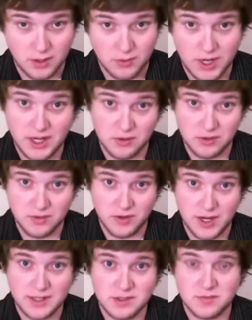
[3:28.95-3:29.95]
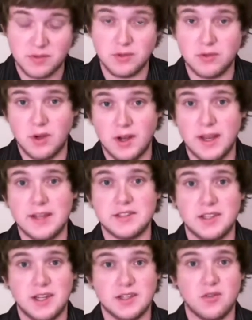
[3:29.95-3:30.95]
radio device flew on
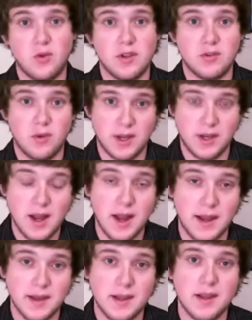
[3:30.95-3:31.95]
STS-129.